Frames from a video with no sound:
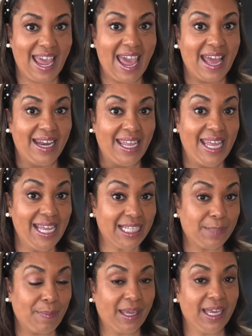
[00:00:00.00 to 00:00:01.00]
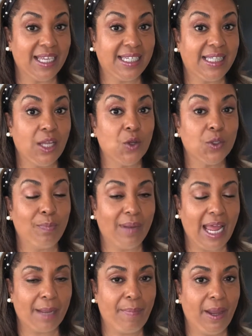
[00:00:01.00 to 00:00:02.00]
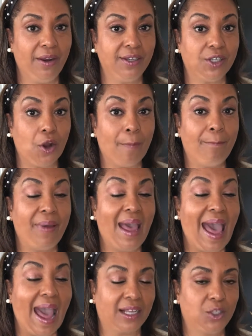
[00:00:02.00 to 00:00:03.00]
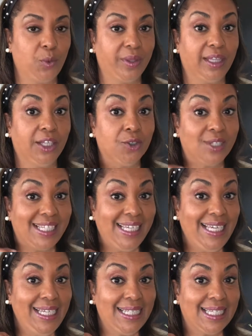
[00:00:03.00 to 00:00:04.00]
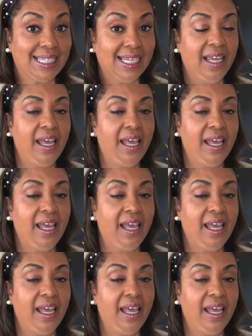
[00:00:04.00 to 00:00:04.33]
And it's because those blackberries are packed with little seeds.